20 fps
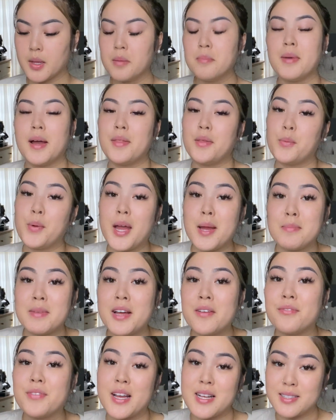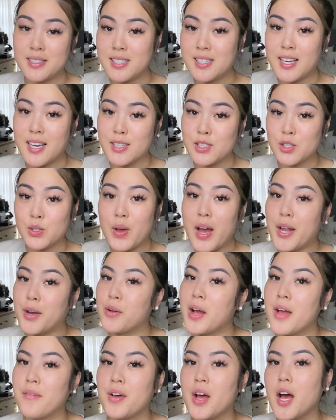By the way, I'm not fancy yet, so I don't
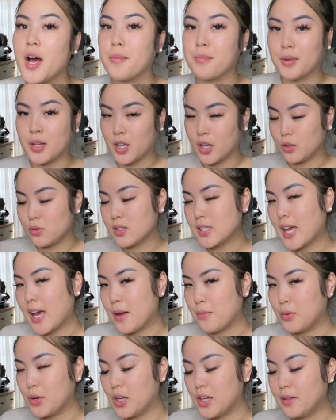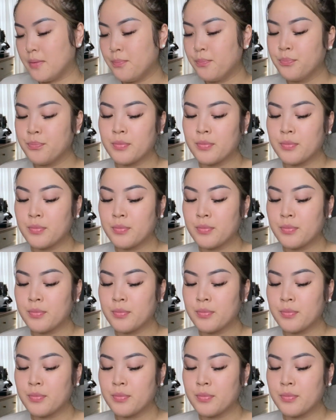have an up-close camera.